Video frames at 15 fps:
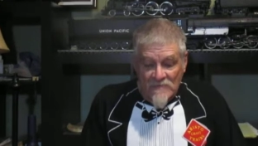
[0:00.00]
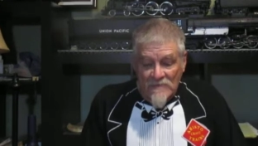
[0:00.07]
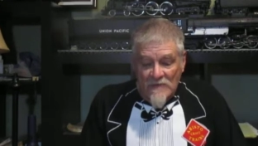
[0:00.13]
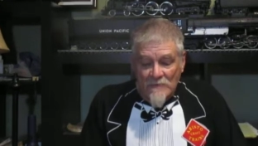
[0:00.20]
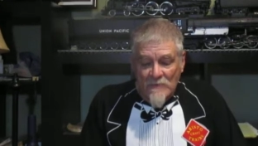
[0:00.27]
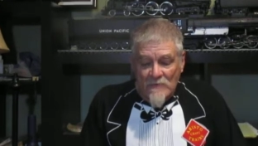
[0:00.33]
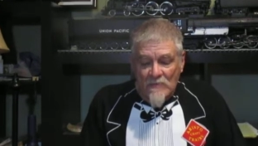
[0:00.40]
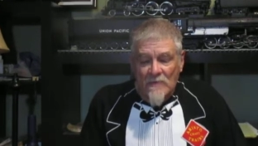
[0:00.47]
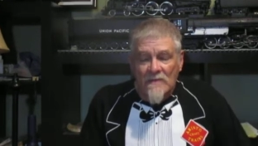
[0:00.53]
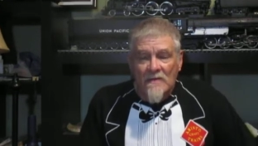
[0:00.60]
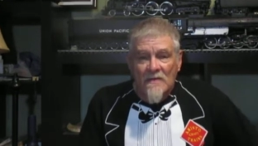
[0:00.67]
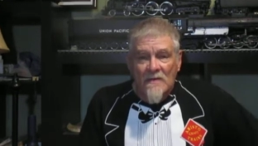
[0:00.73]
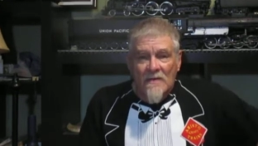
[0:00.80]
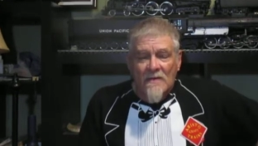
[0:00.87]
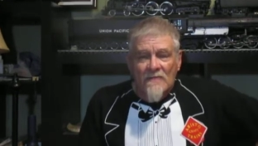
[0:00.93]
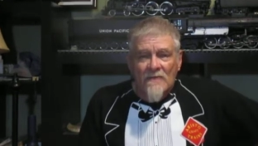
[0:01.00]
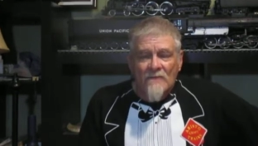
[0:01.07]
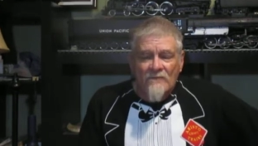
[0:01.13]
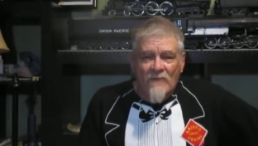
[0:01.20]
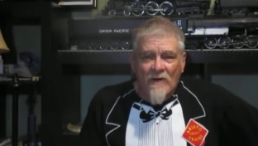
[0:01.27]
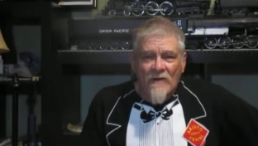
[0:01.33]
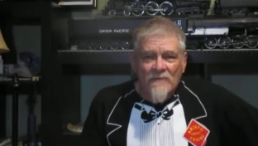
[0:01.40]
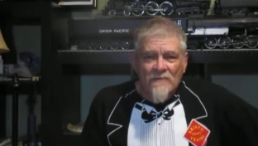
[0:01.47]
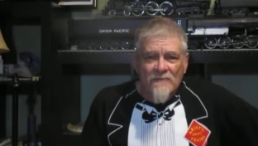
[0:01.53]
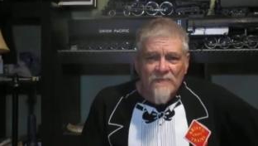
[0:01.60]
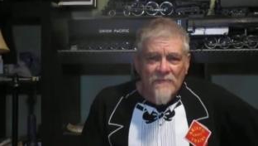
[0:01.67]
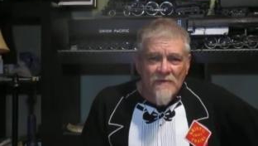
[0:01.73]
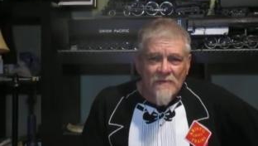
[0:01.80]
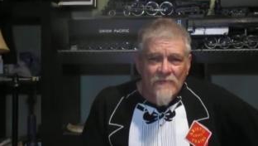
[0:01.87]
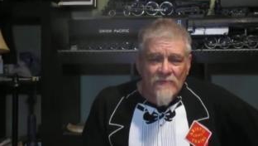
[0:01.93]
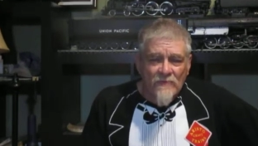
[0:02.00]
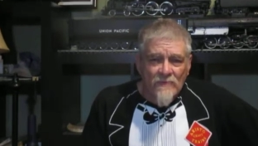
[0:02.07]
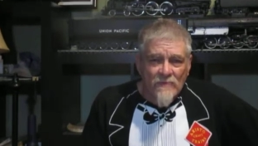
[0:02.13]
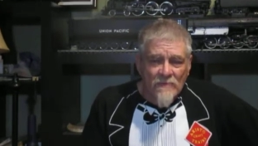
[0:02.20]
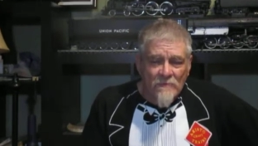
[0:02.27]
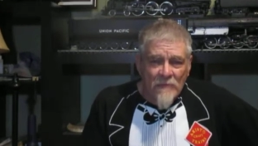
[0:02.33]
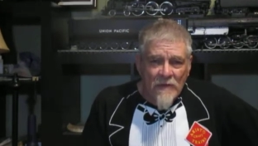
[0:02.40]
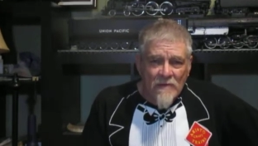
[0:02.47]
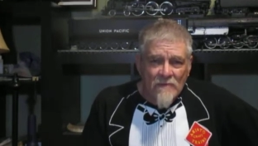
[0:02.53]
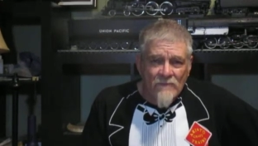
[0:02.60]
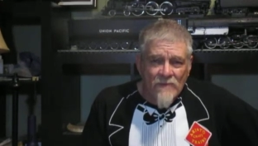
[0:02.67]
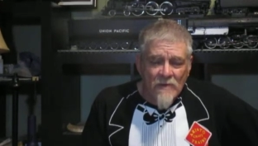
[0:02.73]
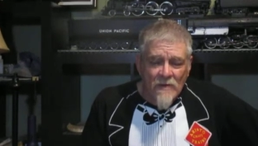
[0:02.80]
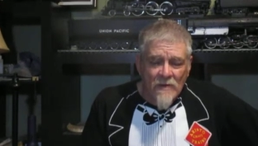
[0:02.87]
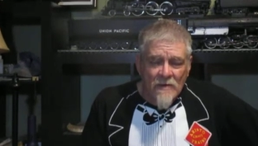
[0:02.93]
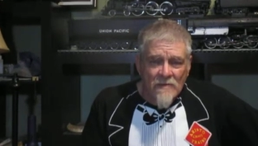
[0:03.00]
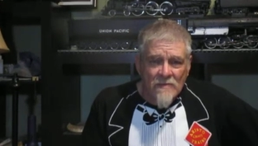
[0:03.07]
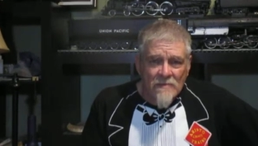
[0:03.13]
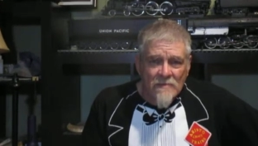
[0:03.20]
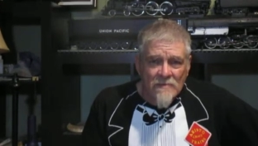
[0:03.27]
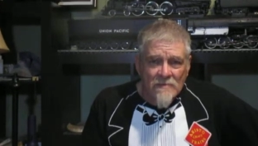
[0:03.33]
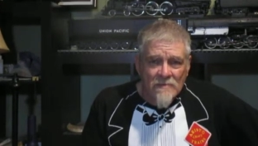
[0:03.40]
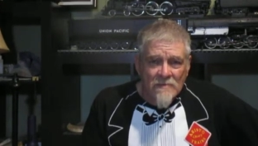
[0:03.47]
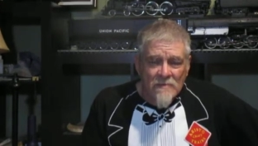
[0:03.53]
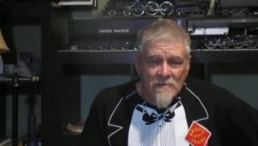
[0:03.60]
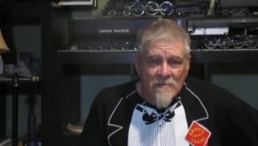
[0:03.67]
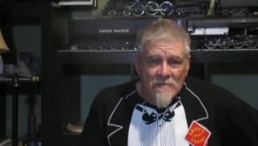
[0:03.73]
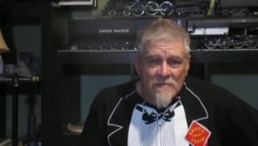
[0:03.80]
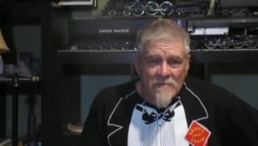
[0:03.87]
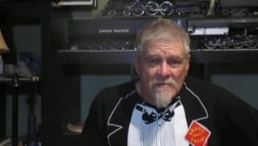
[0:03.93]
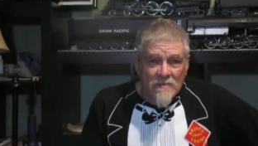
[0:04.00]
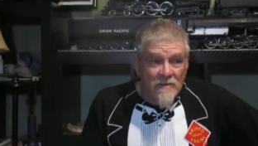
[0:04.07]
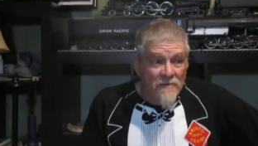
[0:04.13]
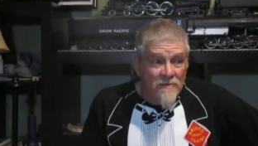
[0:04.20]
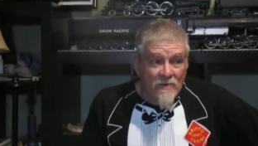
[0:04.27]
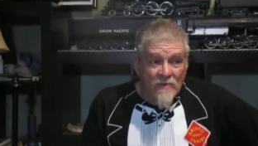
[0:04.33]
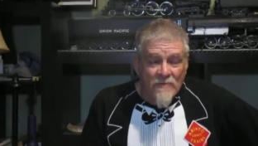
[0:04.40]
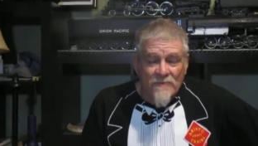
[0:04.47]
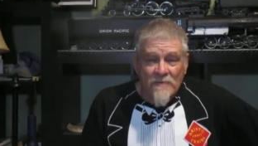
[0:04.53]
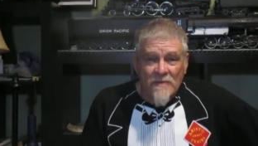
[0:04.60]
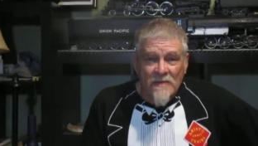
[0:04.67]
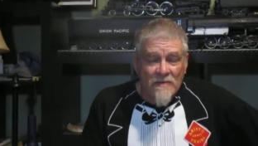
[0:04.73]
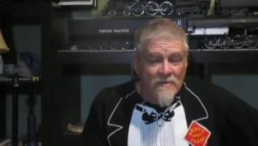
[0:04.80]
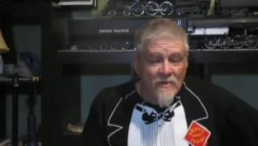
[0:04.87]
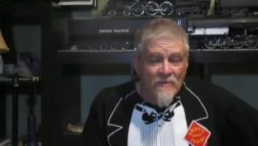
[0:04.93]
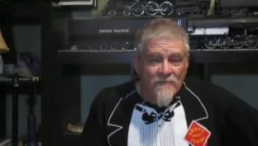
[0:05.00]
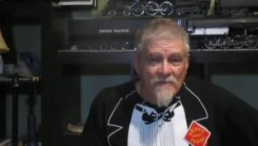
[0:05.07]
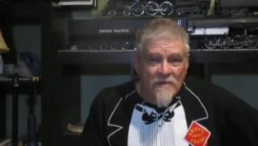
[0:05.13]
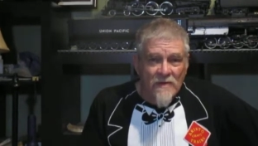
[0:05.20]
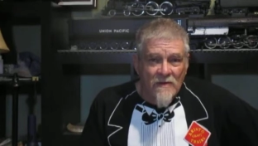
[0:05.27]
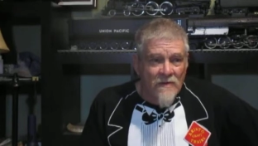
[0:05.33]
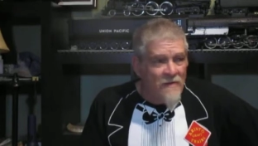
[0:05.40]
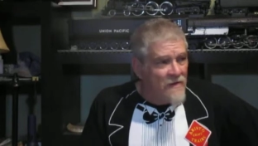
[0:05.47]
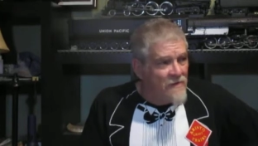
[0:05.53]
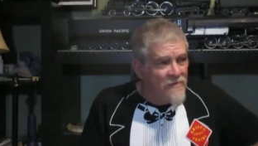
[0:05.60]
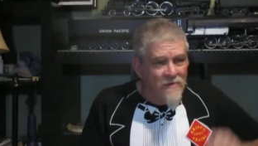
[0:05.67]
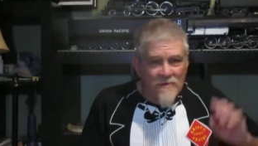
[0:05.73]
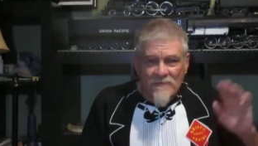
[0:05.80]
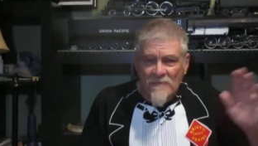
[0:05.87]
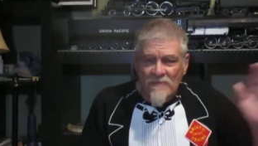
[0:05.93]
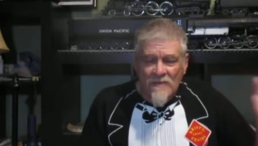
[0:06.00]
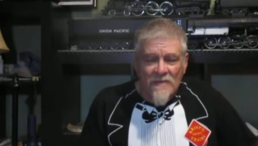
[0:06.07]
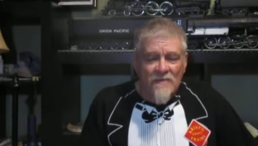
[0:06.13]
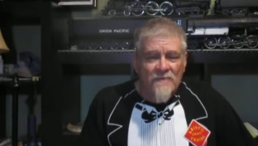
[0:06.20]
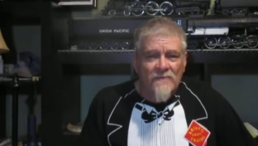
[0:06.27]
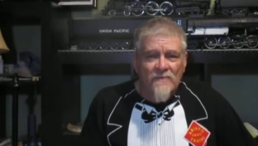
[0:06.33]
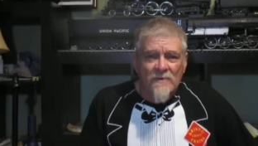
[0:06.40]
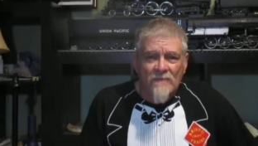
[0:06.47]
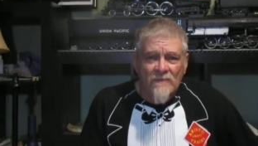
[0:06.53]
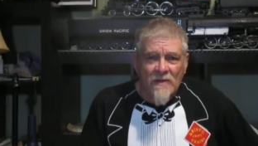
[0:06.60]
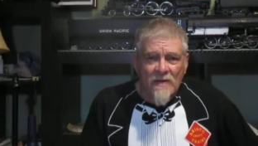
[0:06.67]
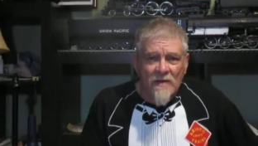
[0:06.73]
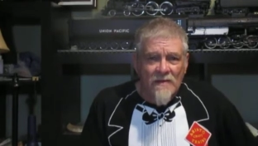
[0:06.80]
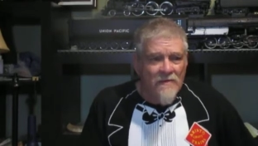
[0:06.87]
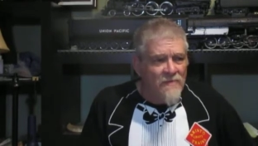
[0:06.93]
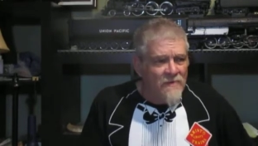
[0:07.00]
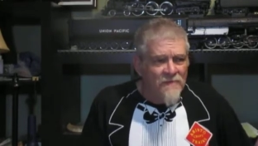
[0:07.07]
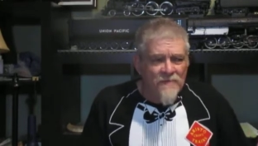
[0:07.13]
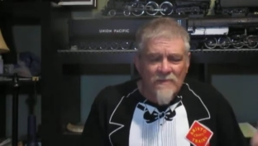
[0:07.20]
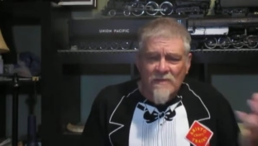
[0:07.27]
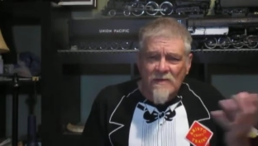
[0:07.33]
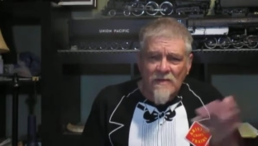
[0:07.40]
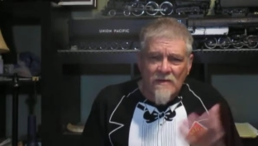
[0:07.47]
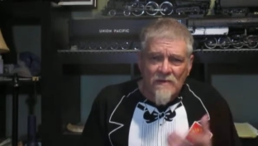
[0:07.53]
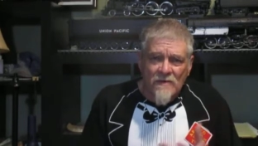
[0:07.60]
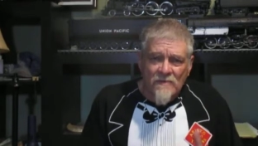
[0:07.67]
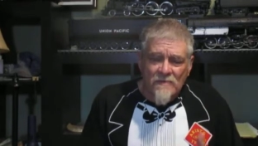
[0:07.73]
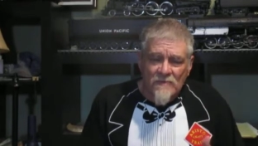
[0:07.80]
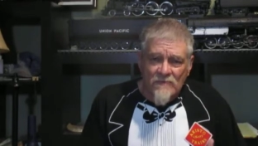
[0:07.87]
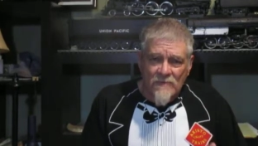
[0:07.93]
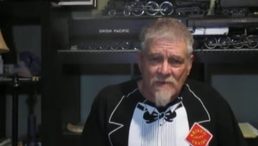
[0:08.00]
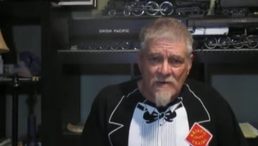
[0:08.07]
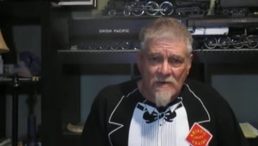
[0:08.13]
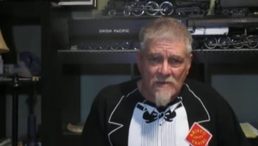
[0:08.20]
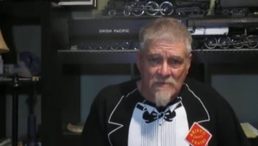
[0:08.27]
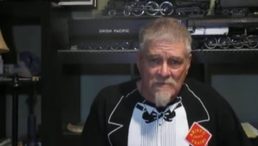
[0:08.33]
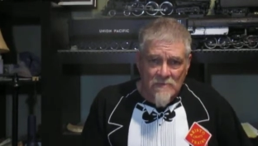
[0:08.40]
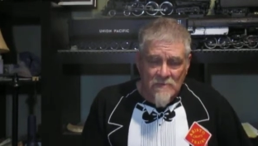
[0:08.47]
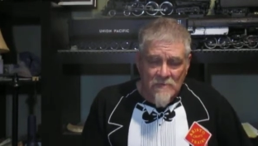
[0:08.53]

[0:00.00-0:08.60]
claiming what the Father said through the man of God. He knows it. He knows the character. He looks at the history of God. He looks at the character of God.